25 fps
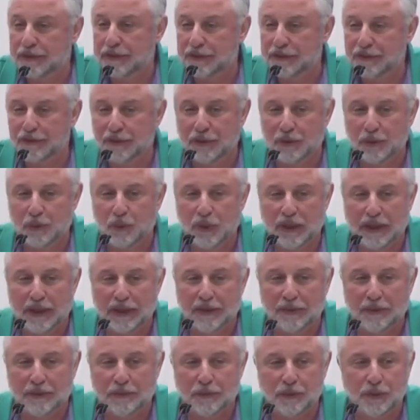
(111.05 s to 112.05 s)
There is no
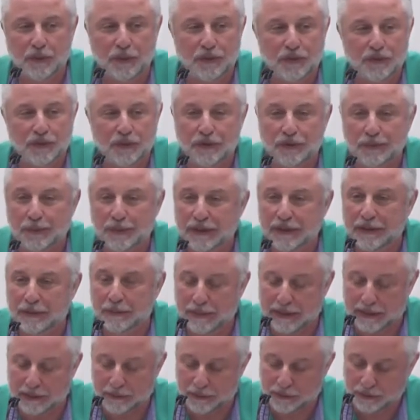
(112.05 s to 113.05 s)
way, of course, to speak
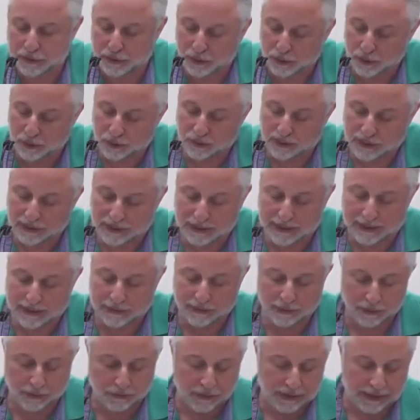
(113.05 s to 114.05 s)
about the whole
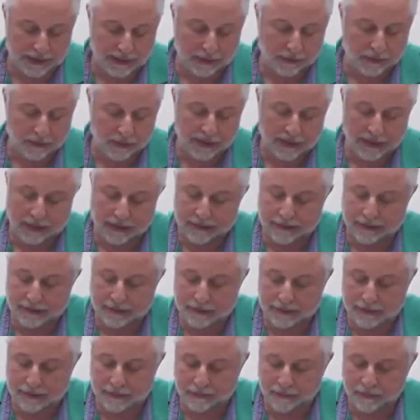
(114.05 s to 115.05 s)
canon of
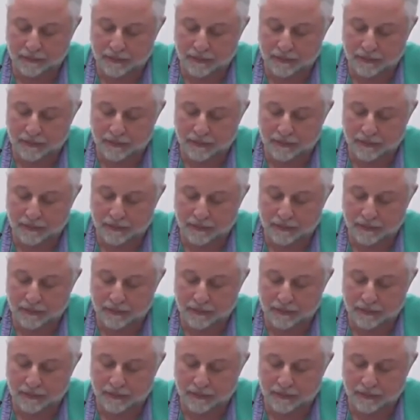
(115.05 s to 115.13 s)
psychoanalysis.